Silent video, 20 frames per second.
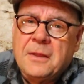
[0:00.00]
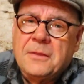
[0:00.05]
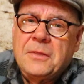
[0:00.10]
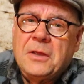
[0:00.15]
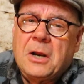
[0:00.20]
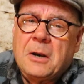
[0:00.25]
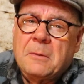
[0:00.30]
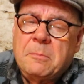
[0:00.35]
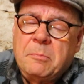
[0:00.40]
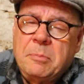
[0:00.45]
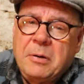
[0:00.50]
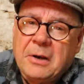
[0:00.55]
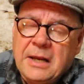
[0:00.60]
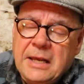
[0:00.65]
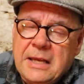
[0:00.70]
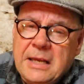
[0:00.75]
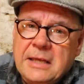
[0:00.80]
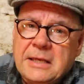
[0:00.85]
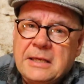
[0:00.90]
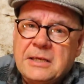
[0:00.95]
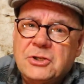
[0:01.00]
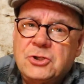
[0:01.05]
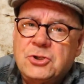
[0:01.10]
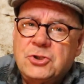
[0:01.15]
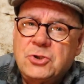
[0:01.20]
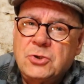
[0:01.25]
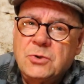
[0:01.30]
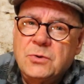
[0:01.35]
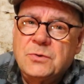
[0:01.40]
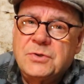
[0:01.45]
that are playing it
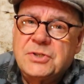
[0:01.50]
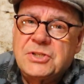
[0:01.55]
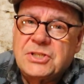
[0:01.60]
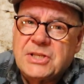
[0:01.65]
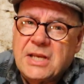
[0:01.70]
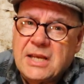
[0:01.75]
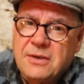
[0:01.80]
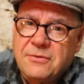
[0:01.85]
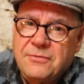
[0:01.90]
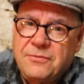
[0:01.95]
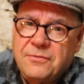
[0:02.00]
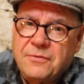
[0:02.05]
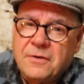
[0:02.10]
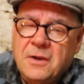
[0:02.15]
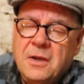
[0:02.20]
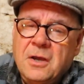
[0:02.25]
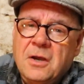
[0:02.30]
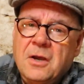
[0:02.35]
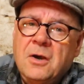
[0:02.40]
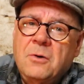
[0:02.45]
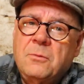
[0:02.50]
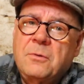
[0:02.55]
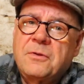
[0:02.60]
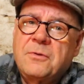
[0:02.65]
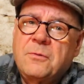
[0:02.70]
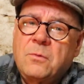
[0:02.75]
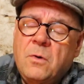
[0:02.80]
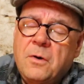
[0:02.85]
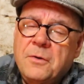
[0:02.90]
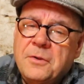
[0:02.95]
too safe
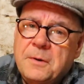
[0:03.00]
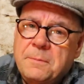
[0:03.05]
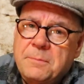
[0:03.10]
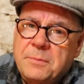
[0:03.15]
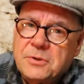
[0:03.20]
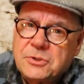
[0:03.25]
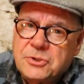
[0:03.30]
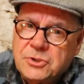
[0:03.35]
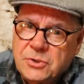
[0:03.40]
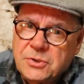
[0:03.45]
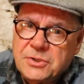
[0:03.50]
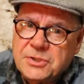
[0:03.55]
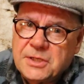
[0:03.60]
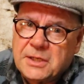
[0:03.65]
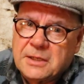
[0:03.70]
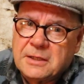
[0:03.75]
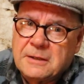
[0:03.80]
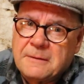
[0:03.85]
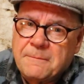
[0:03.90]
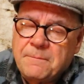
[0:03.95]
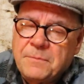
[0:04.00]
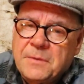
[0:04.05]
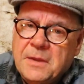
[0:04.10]
with what they're producing.